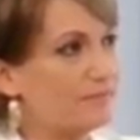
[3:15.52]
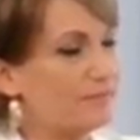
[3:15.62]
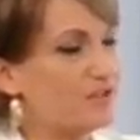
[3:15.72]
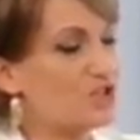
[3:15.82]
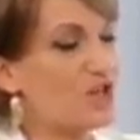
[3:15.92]

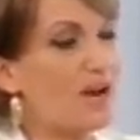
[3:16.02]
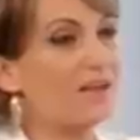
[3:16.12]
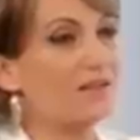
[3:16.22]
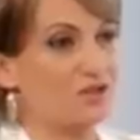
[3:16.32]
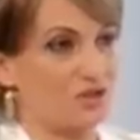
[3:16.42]
the
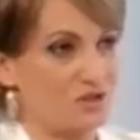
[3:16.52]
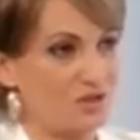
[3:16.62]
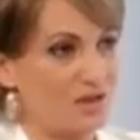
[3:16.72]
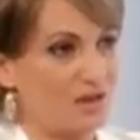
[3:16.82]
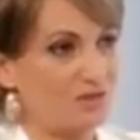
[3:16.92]

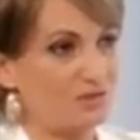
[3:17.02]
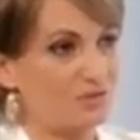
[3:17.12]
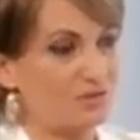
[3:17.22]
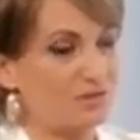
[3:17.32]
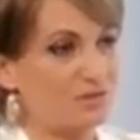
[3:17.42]
challenges that
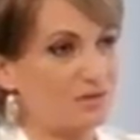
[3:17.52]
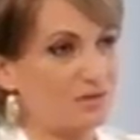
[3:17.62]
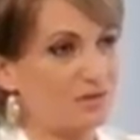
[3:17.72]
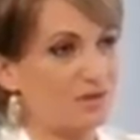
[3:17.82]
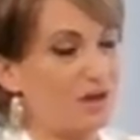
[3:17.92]

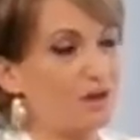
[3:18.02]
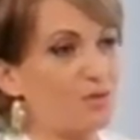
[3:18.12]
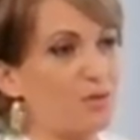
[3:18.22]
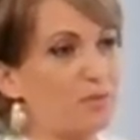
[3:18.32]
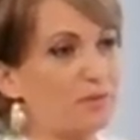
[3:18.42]
the young
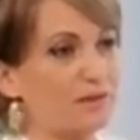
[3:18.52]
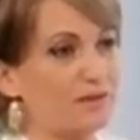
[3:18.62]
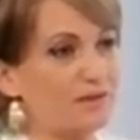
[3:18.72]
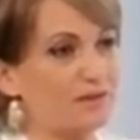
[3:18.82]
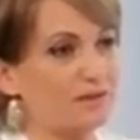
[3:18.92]
Republic
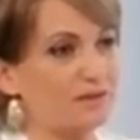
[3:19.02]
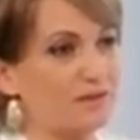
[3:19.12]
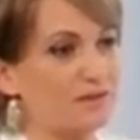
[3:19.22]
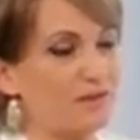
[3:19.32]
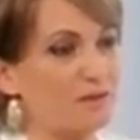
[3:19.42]
uh,
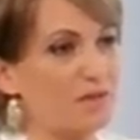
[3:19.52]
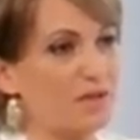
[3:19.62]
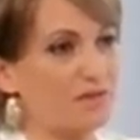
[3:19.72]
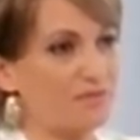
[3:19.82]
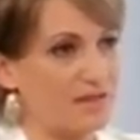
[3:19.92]
of
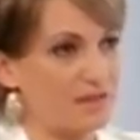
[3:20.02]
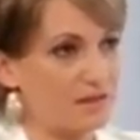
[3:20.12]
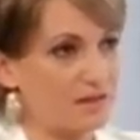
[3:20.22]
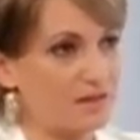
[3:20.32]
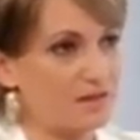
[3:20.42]
Armenia
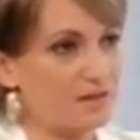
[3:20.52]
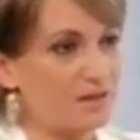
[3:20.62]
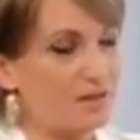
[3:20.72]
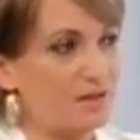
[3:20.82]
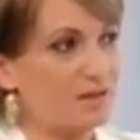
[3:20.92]
faces.
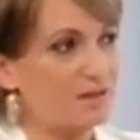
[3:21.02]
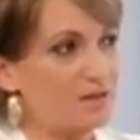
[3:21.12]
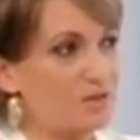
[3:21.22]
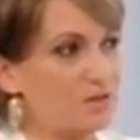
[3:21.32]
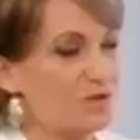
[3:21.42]

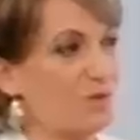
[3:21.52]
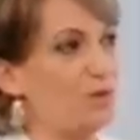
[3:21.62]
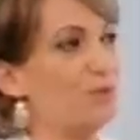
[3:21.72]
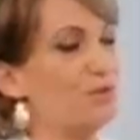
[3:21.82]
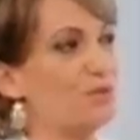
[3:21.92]
So someone
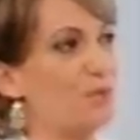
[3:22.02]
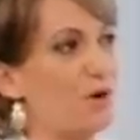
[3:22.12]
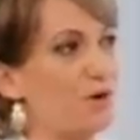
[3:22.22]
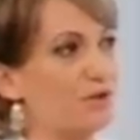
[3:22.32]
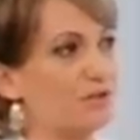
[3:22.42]
who was
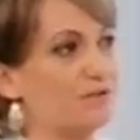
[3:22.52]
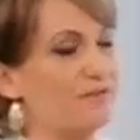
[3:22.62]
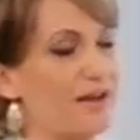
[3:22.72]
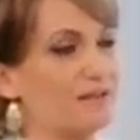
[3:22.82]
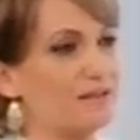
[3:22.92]
part of
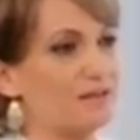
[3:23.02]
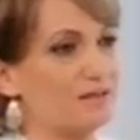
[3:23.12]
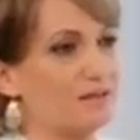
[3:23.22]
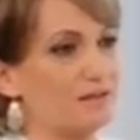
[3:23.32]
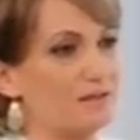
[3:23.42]
that
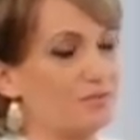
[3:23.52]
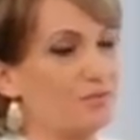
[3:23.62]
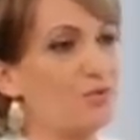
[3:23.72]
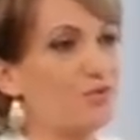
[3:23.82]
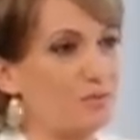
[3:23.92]

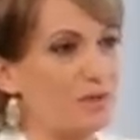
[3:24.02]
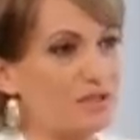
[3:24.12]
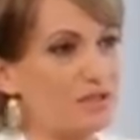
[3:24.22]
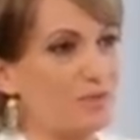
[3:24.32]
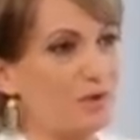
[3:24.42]
movement,
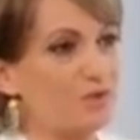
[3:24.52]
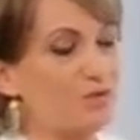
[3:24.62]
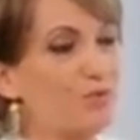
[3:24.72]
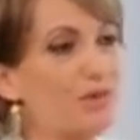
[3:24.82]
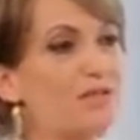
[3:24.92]
someone who
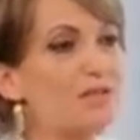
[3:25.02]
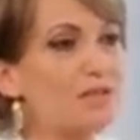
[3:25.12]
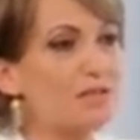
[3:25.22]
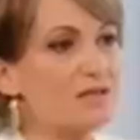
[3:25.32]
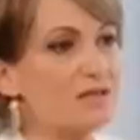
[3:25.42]

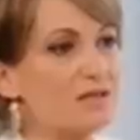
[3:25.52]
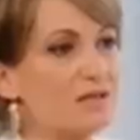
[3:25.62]
witnessed